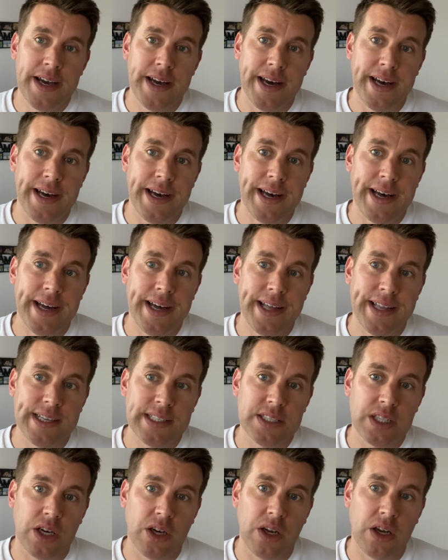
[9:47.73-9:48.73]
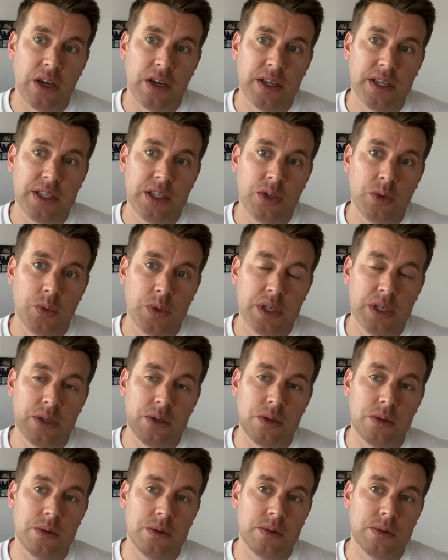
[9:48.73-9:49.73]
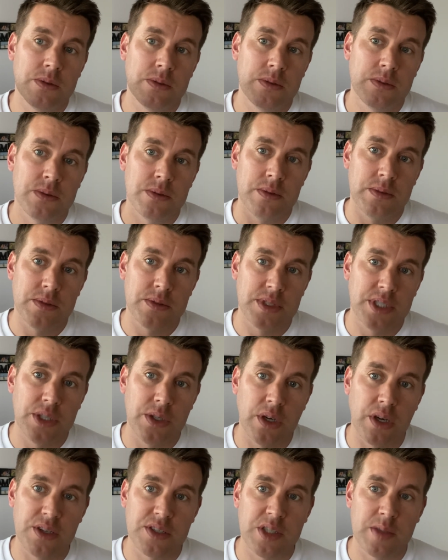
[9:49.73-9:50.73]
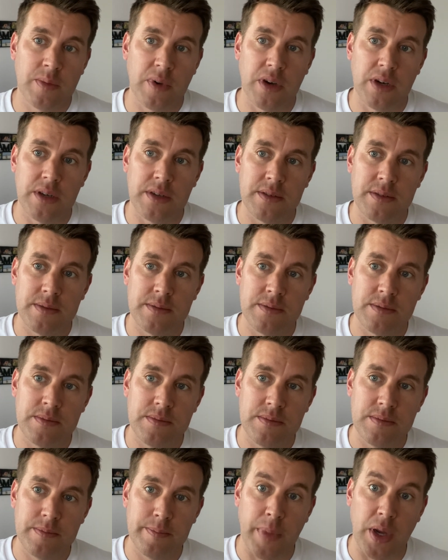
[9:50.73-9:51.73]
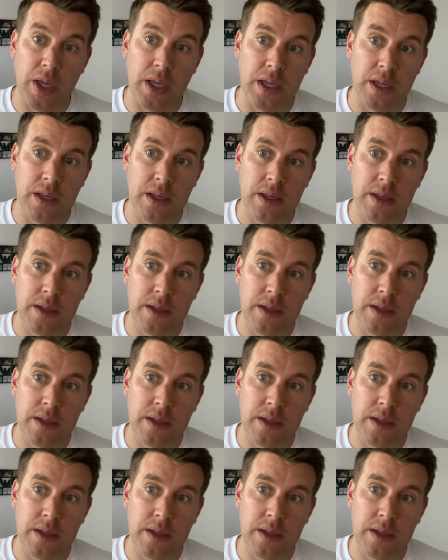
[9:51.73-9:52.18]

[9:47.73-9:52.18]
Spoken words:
and I will see you guys tomorrow. Bye.